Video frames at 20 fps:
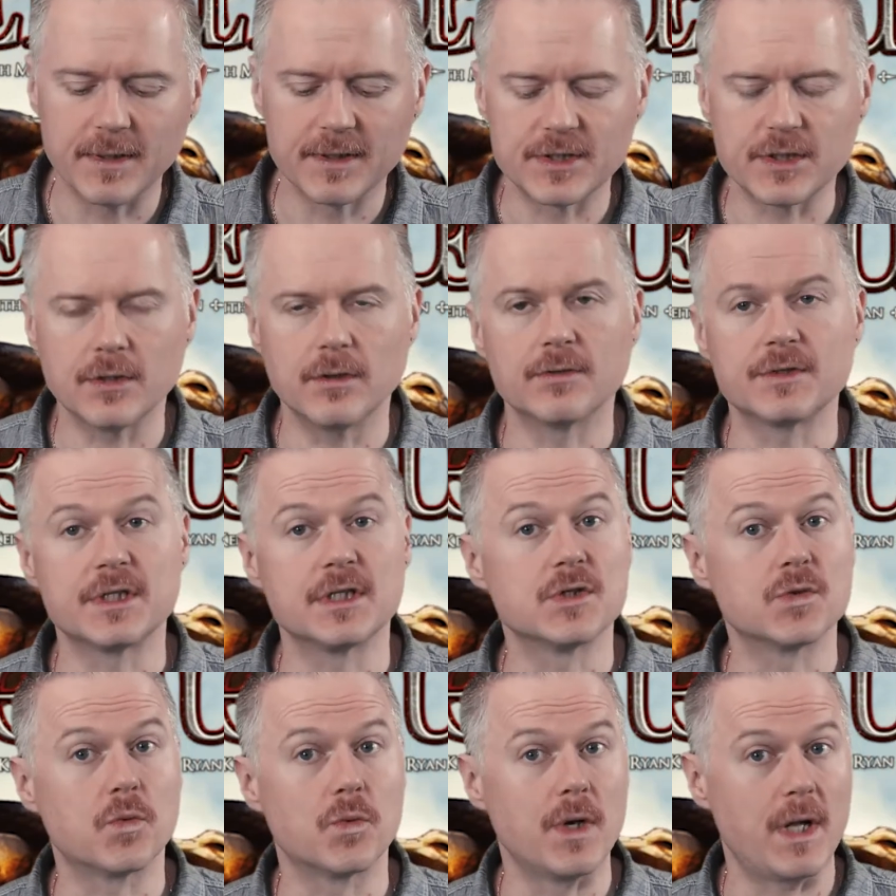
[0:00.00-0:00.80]
So
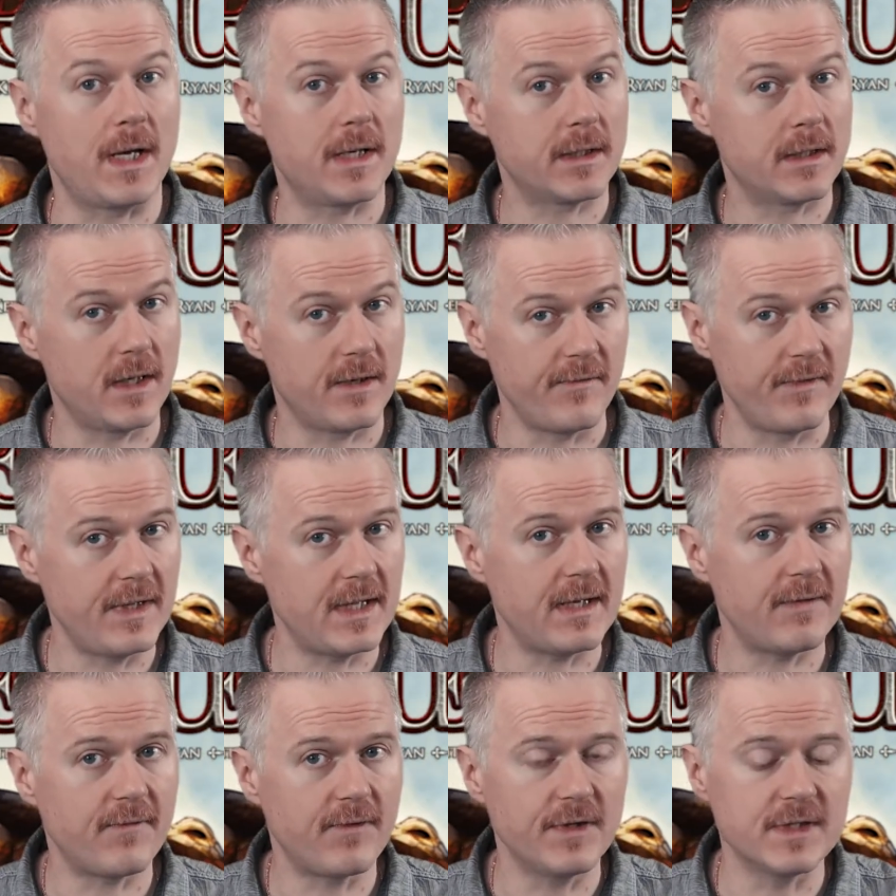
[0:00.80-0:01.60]
since we're not covering
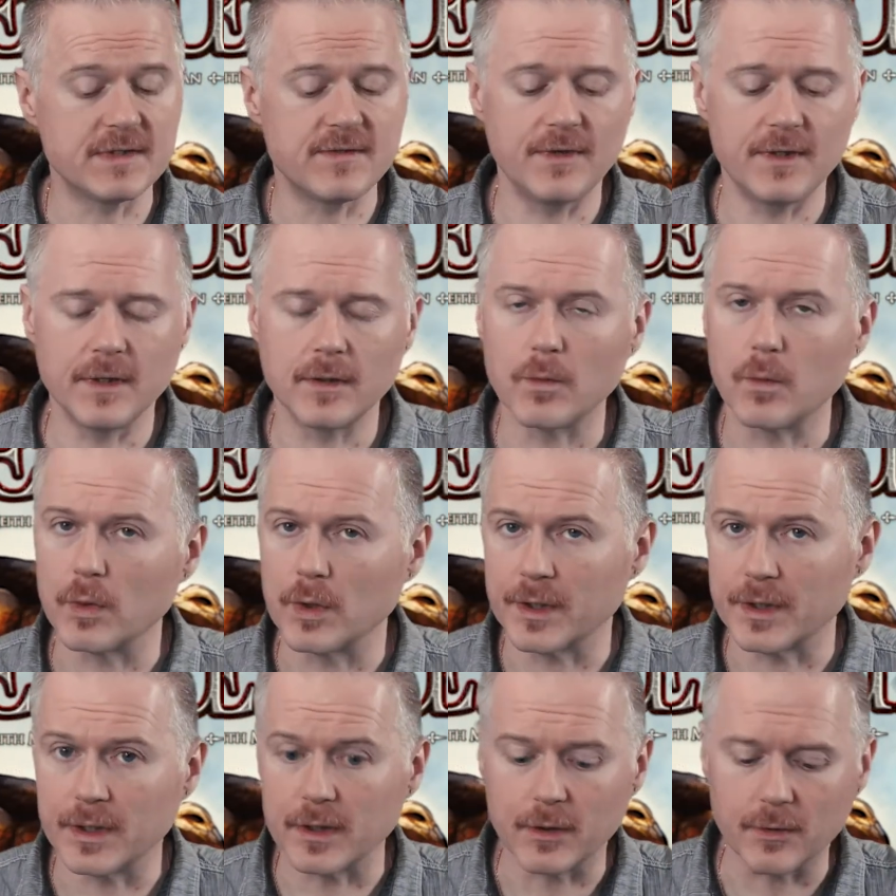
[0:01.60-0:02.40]
that for this video, we're
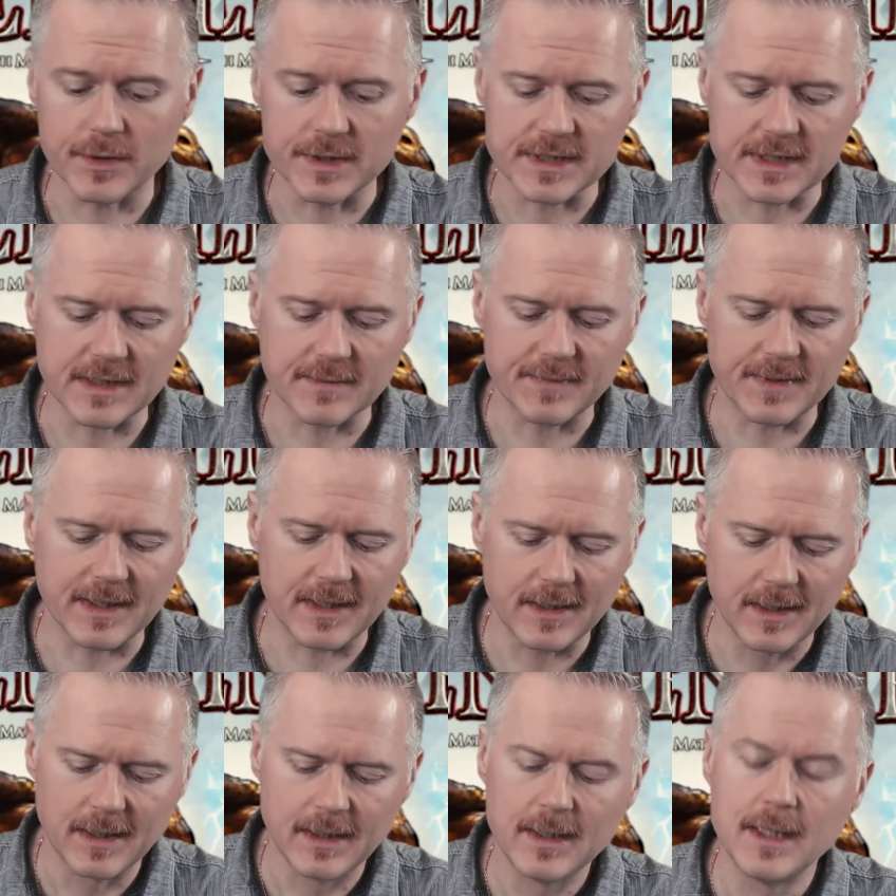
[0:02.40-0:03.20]
gonna go and skip
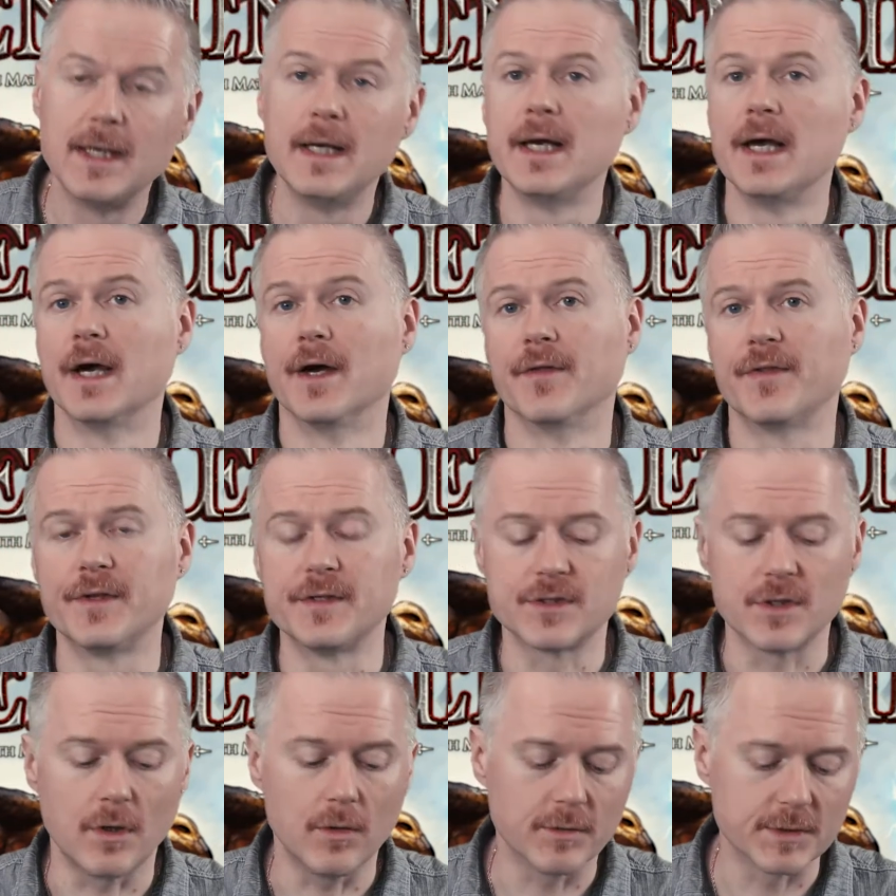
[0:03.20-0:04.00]
that. Health
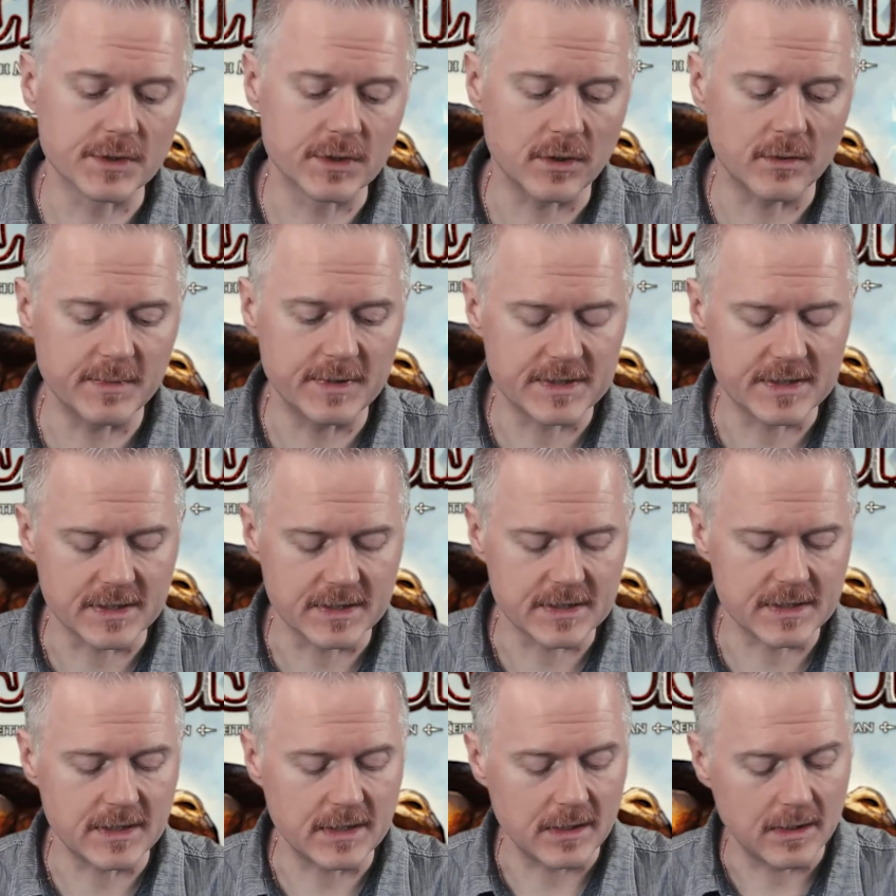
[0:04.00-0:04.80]
is always gonna be
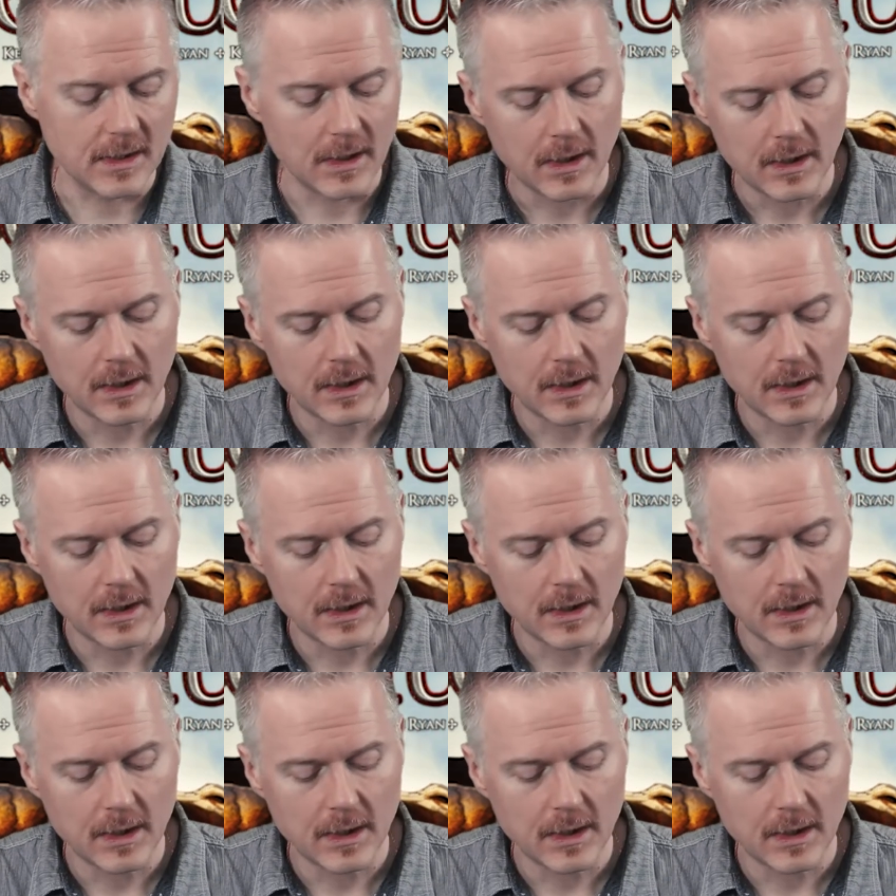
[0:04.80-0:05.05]
16.